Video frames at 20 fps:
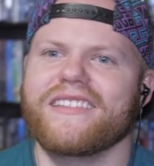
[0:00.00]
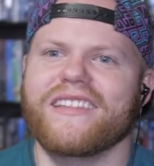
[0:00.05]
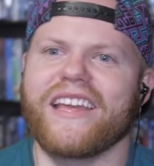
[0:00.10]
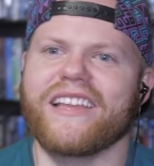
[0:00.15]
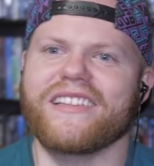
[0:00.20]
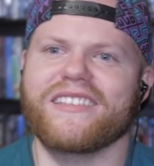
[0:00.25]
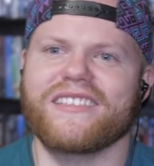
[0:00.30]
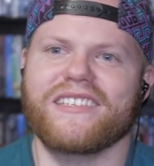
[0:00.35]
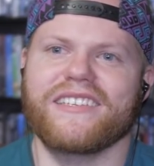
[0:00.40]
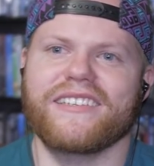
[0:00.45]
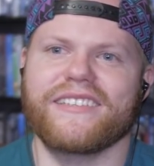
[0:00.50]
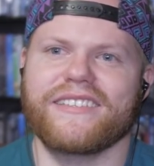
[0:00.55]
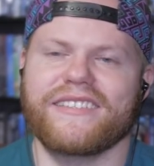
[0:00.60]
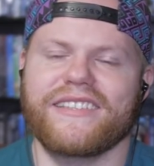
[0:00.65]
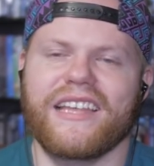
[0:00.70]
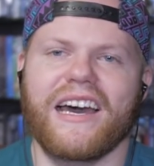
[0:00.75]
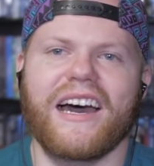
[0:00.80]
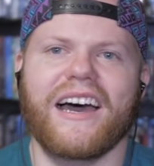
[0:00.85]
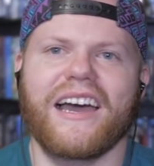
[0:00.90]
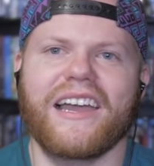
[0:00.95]
that's
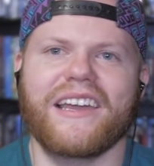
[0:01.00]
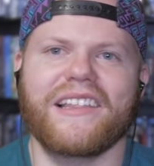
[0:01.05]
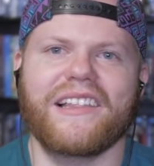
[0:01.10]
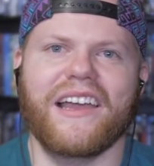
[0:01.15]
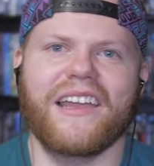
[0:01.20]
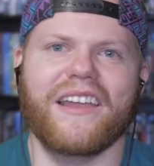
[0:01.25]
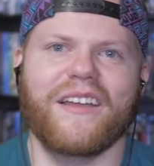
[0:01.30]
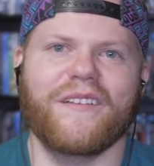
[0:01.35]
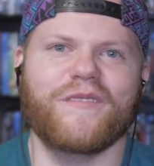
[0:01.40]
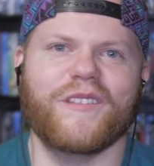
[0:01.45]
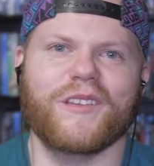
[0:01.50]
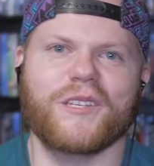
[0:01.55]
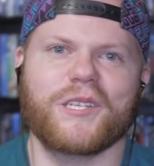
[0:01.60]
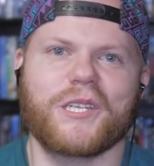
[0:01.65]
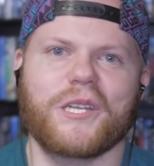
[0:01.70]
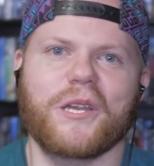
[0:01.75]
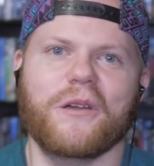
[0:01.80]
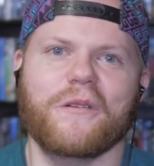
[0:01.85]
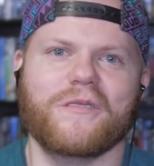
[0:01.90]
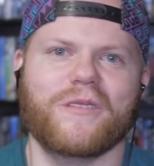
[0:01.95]
just the highlight of the
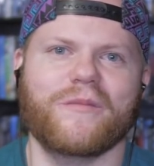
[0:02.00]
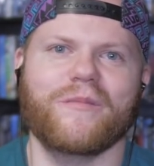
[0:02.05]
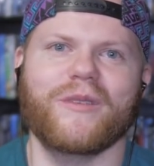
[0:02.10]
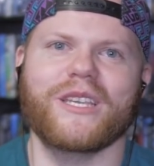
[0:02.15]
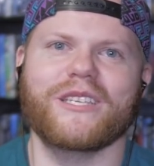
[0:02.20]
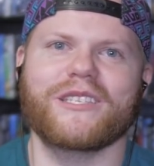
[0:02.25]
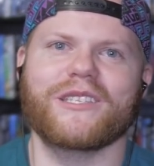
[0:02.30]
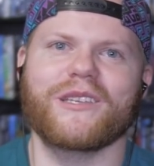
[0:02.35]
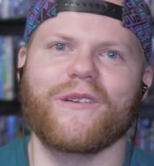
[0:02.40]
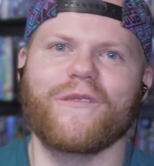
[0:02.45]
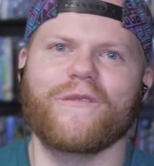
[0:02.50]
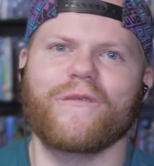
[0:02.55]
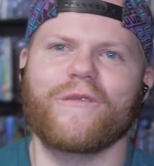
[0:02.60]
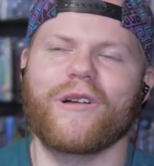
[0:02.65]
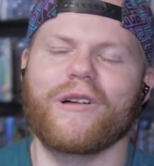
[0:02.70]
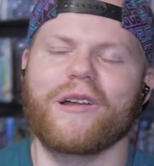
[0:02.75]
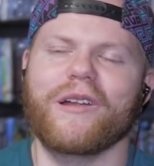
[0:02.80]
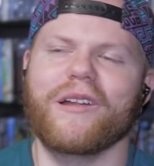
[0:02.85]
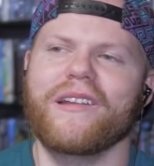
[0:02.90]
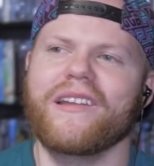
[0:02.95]
show to me so
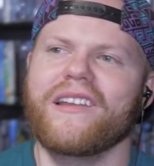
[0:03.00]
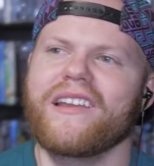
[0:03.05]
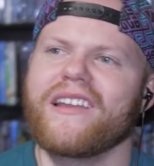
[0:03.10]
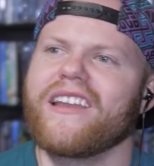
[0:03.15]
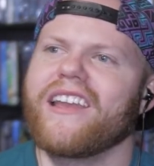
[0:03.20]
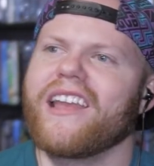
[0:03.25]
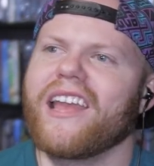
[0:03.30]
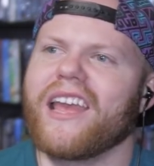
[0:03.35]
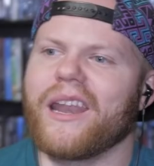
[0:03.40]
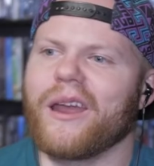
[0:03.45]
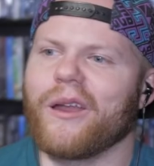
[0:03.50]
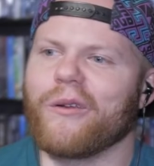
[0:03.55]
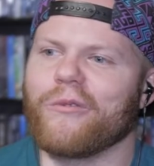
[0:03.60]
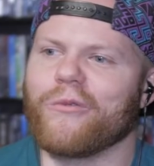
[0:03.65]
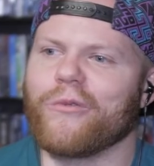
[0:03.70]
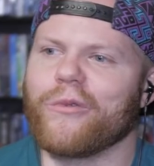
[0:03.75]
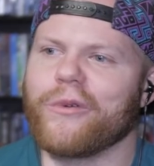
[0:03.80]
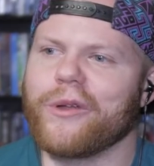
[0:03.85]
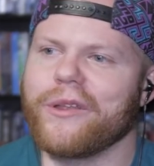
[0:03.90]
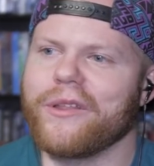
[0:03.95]
far. And I
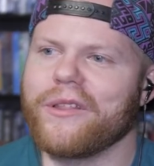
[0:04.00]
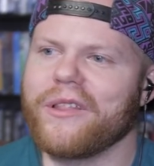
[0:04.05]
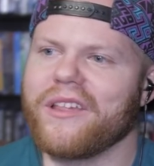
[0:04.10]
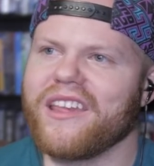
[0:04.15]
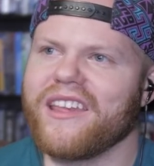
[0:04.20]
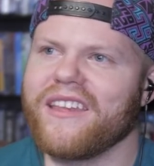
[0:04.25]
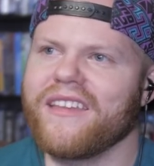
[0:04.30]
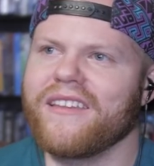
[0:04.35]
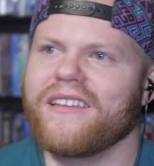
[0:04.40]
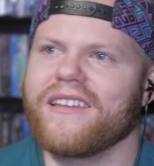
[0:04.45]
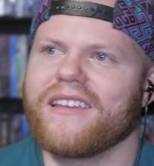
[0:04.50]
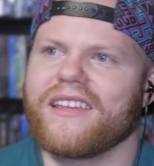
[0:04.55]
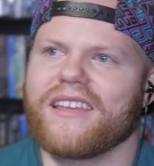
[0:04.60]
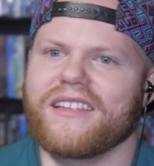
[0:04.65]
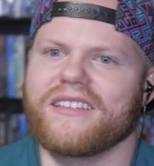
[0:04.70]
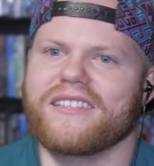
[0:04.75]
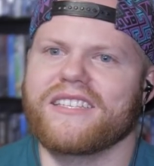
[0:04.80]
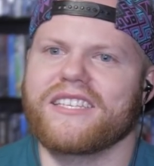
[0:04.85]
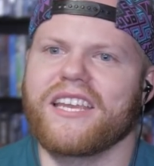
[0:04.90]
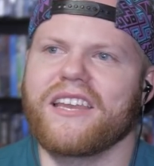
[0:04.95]
really
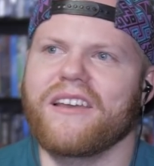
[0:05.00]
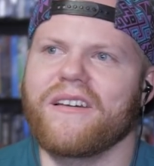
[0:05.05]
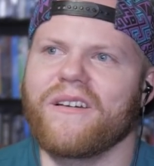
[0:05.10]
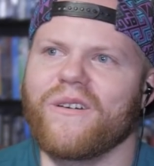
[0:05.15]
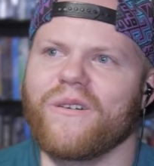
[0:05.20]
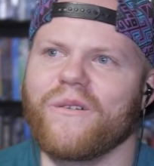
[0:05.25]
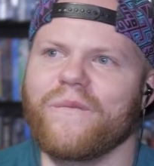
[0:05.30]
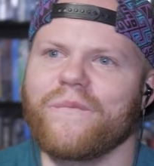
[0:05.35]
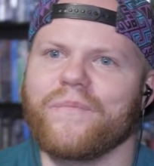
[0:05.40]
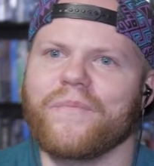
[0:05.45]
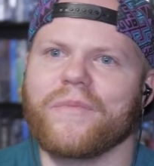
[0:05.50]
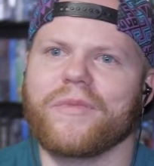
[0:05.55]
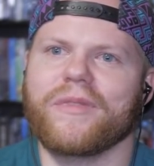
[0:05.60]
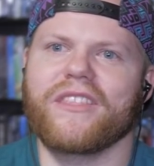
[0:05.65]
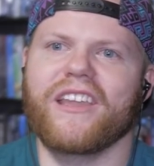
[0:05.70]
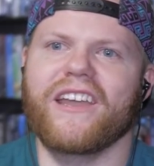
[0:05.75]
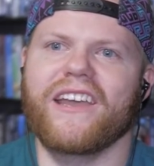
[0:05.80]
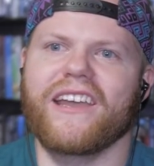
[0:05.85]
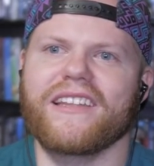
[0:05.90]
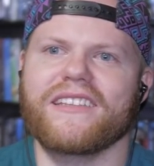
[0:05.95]
can tell
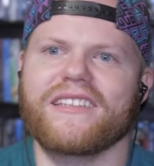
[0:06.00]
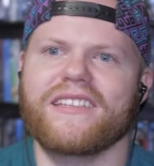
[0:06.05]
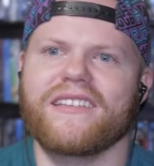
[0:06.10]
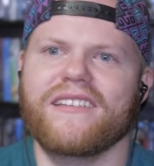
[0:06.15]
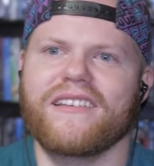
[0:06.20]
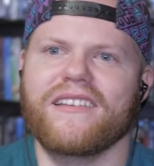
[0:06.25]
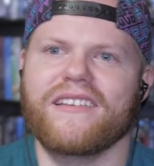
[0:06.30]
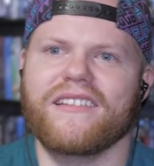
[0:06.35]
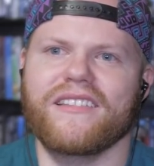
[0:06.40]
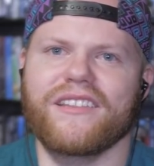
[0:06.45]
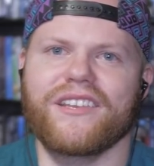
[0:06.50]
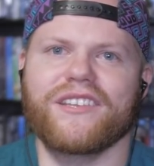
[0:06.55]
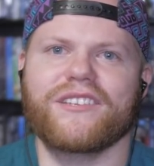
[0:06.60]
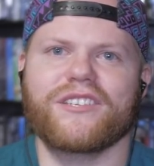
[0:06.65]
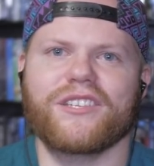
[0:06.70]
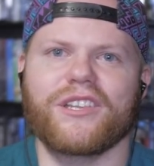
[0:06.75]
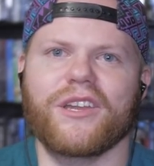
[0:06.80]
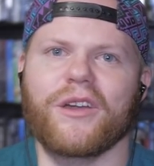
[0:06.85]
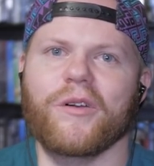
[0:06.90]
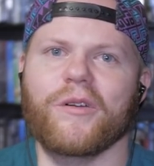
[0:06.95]
that this
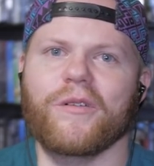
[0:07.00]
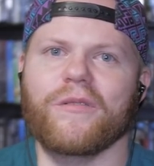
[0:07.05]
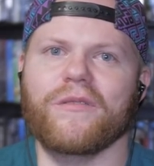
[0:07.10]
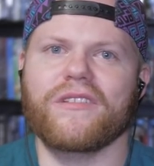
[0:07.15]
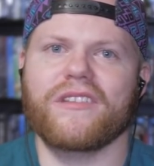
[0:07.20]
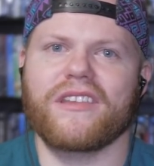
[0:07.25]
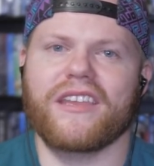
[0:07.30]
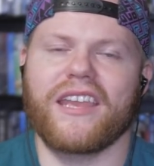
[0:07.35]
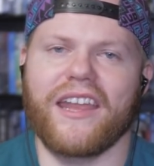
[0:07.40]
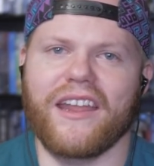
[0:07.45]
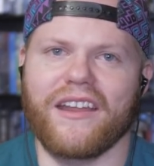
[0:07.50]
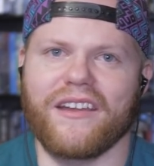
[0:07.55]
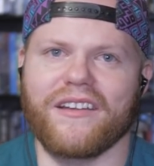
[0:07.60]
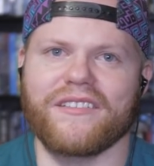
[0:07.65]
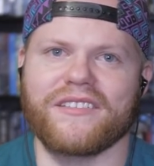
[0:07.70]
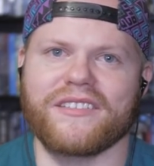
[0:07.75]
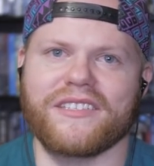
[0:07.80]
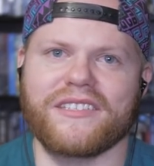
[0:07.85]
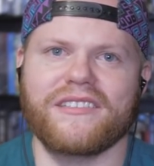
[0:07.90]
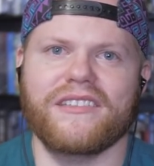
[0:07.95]
show
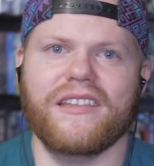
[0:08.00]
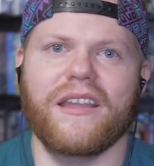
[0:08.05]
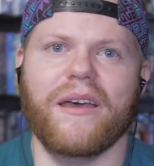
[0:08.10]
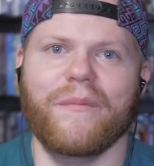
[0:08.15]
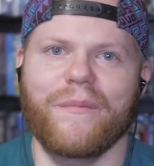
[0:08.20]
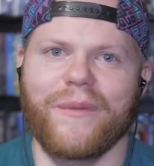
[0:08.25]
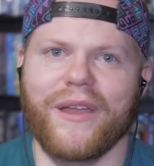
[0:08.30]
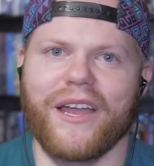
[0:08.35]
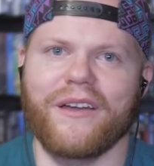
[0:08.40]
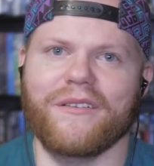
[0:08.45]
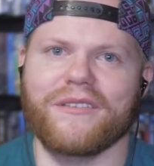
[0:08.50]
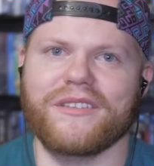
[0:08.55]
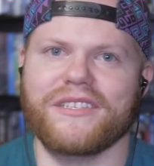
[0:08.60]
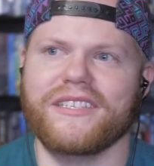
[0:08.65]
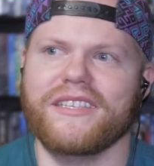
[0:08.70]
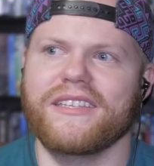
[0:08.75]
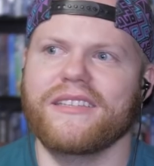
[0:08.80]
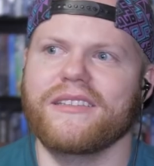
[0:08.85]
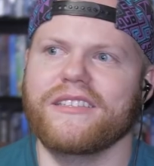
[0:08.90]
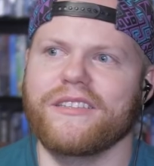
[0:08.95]
cares
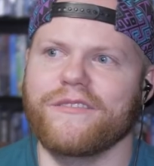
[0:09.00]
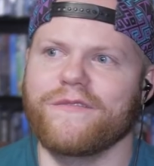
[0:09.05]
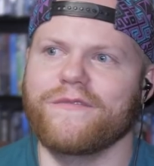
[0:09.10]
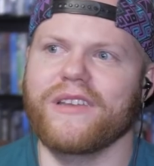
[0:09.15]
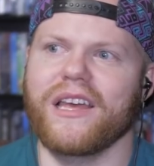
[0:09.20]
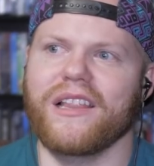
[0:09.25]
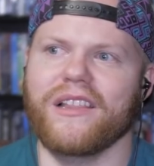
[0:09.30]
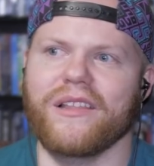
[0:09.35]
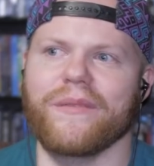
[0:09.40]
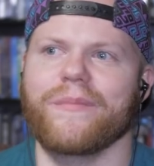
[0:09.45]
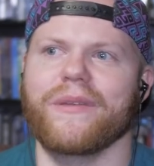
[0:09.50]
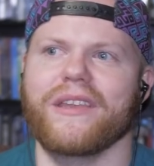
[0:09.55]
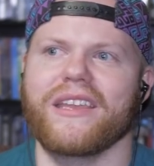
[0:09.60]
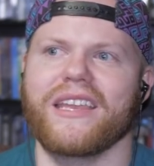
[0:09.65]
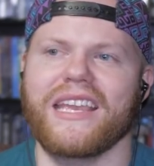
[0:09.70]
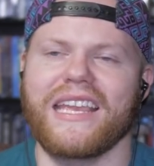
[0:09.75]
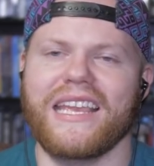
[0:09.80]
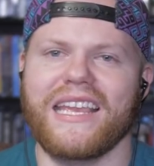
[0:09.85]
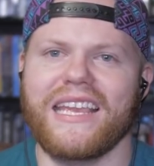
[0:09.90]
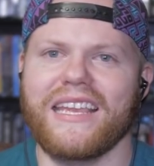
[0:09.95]
about
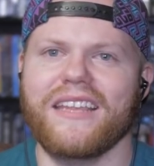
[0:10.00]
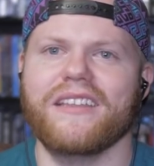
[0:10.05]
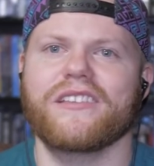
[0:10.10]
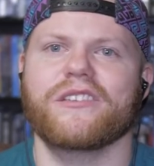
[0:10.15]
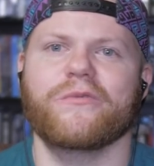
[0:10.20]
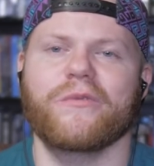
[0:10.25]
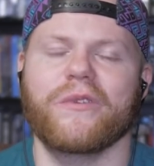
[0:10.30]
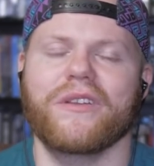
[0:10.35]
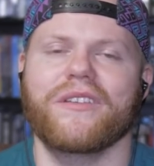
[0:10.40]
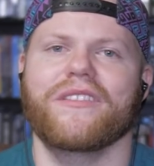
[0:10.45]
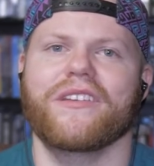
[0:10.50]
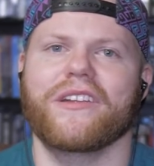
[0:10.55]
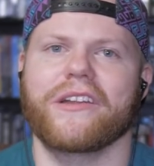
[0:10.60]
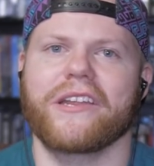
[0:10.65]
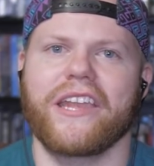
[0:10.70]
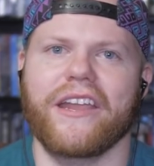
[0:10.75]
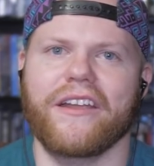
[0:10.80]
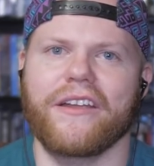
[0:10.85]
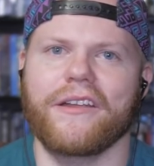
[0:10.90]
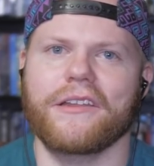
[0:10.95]
developing each one of their
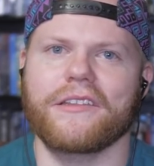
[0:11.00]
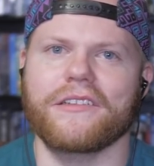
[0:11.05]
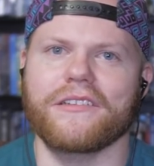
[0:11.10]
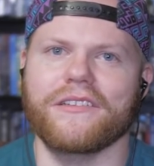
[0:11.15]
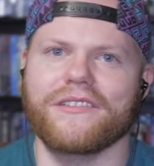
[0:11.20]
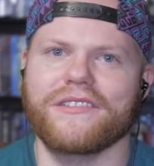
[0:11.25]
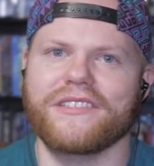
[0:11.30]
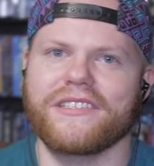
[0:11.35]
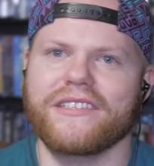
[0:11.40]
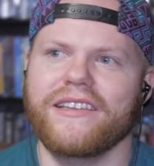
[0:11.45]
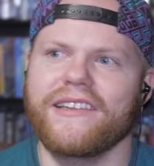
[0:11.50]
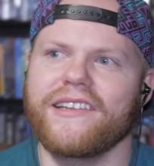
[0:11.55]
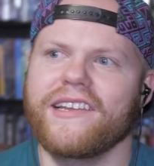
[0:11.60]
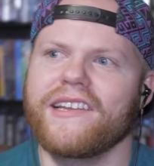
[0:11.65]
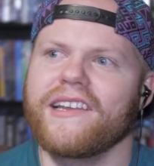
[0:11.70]
characters.